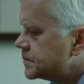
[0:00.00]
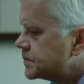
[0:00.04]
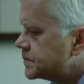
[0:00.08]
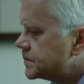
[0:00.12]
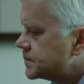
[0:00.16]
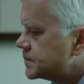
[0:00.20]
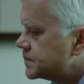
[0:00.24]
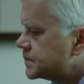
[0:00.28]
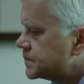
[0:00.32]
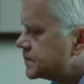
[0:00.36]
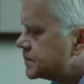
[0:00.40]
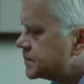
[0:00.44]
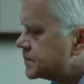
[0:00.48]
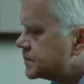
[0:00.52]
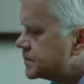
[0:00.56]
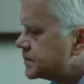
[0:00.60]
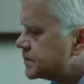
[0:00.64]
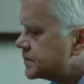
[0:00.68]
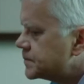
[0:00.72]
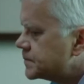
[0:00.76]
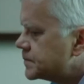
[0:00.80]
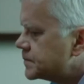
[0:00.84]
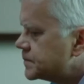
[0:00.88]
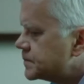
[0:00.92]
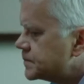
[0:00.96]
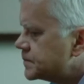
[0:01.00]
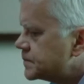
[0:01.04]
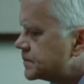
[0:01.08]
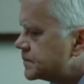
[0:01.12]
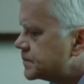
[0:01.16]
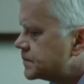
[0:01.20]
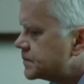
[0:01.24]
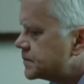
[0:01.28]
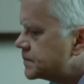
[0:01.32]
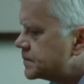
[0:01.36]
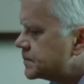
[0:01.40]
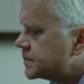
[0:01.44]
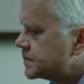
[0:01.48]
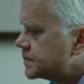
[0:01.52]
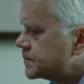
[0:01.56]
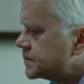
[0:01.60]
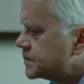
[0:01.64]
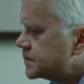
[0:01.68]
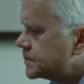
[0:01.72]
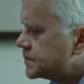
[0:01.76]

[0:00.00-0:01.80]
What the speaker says: Nobody speaks.